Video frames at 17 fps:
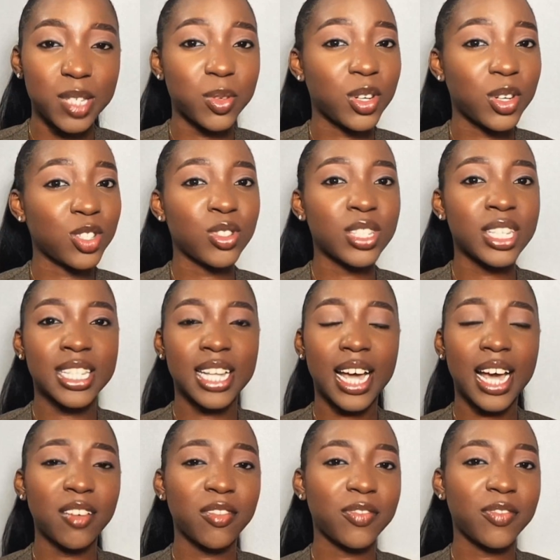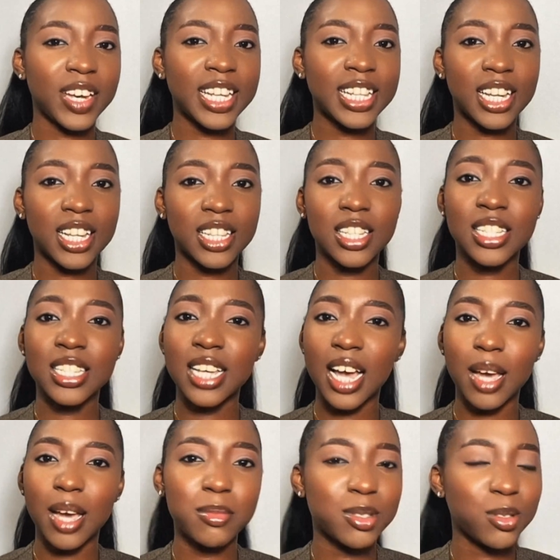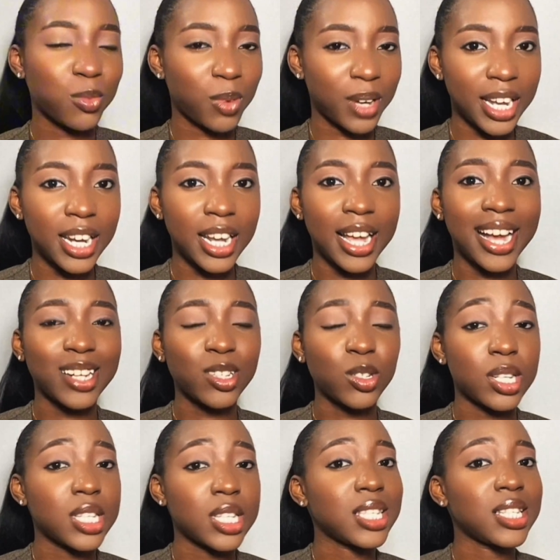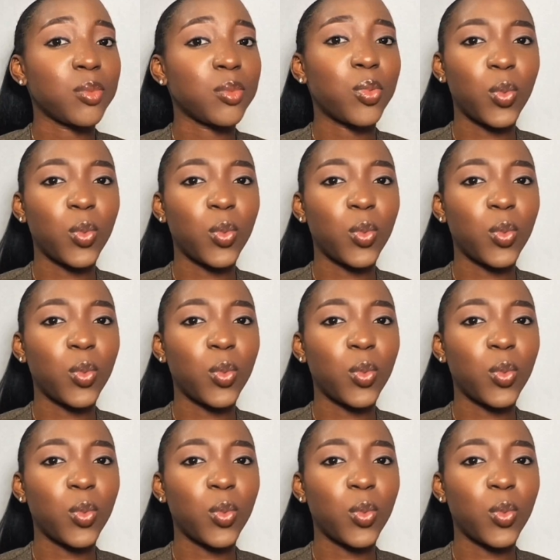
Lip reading: because the truth is that I find that the times when I actually sleep